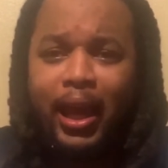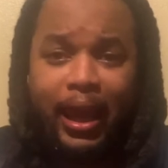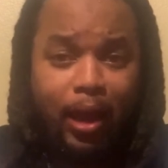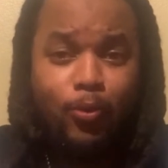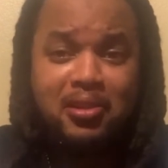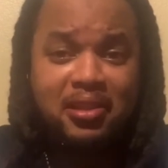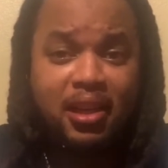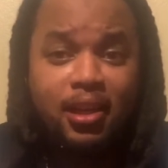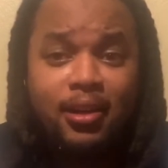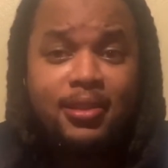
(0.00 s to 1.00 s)
it was a
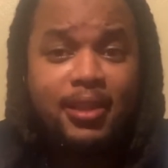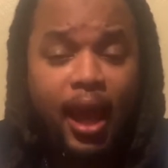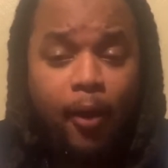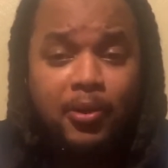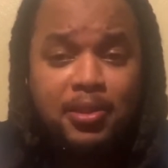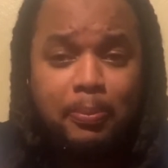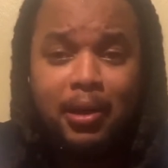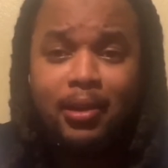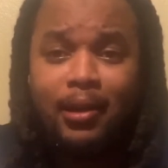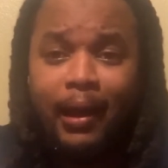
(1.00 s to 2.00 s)
good sandwich,
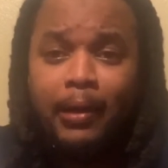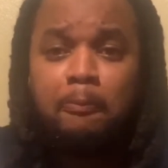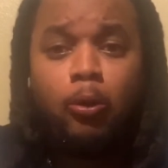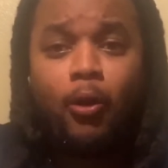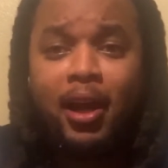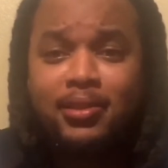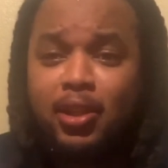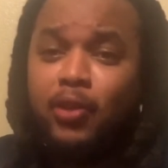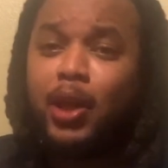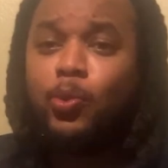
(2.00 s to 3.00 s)
but poor
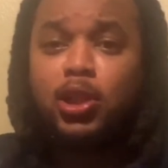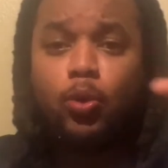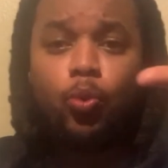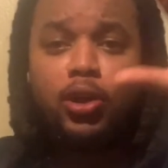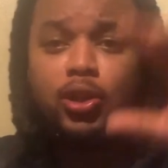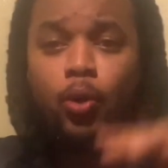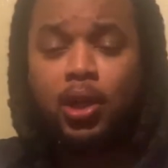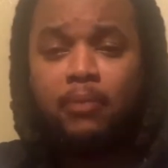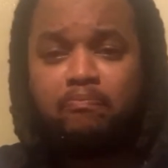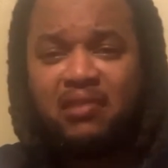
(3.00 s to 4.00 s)
executed. They would took one
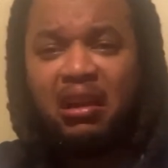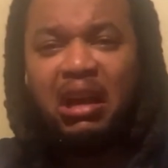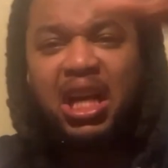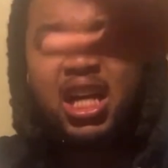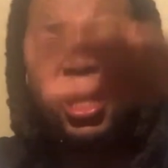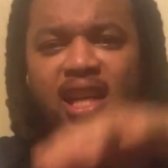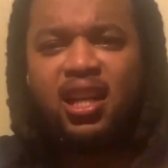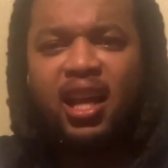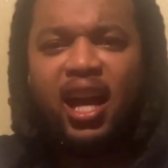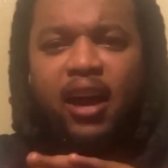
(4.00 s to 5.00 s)
donut, cut it
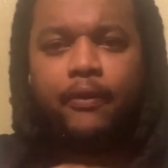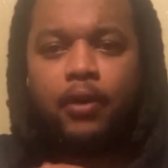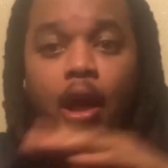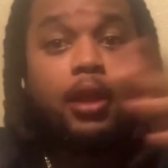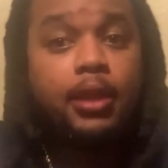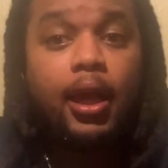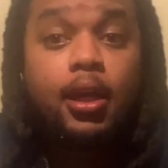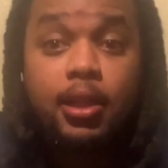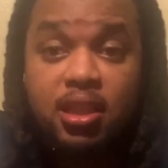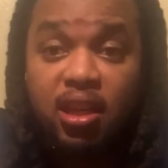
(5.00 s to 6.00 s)
in half. They
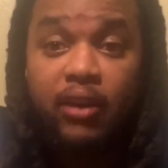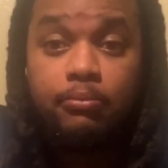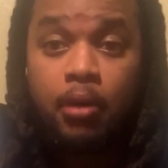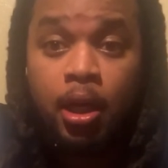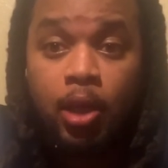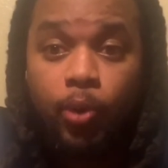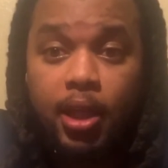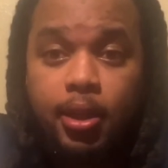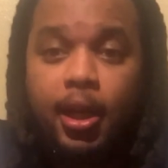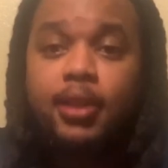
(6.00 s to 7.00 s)
could have saved money
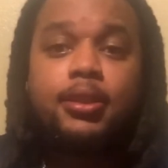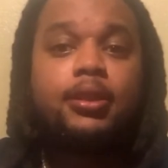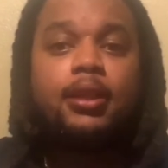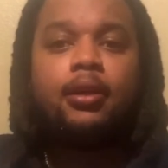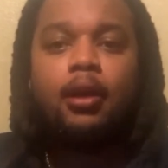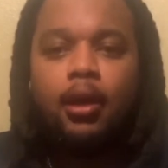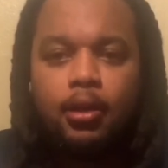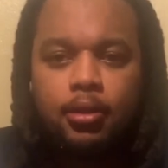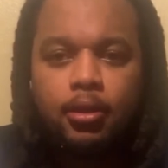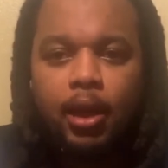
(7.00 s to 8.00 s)
right there. That's look that
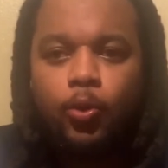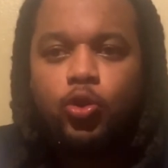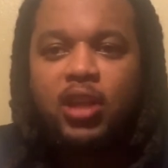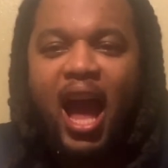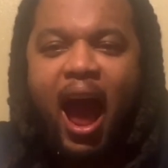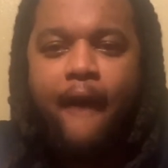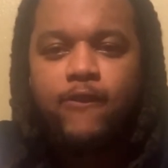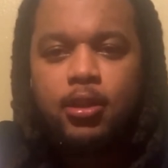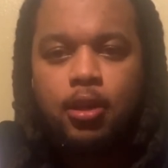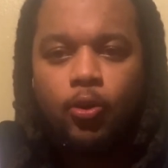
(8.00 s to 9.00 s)
look. They would use half
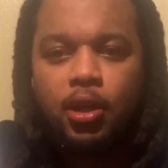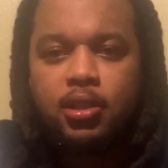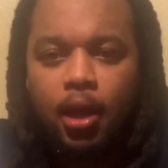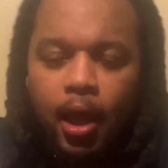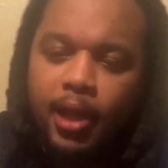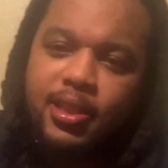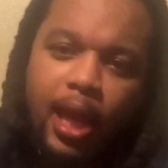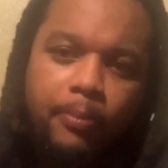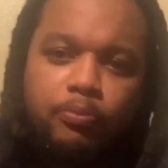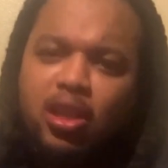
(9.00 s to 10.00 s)
the donuts.
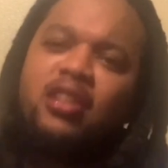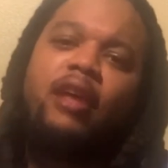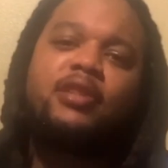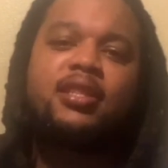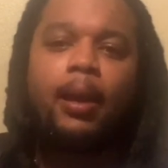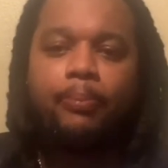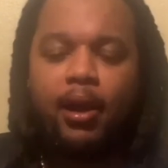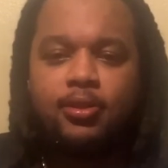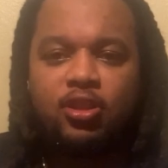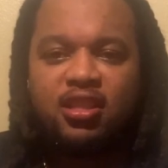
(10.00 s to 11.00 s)
Same could have left the same
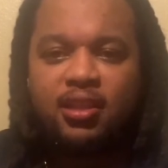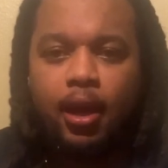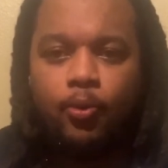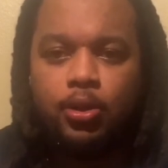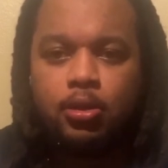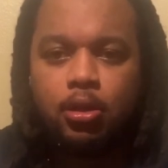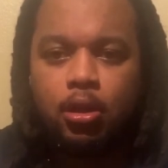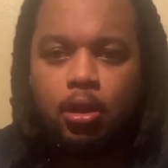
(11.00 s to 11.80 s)
price on the sandwich.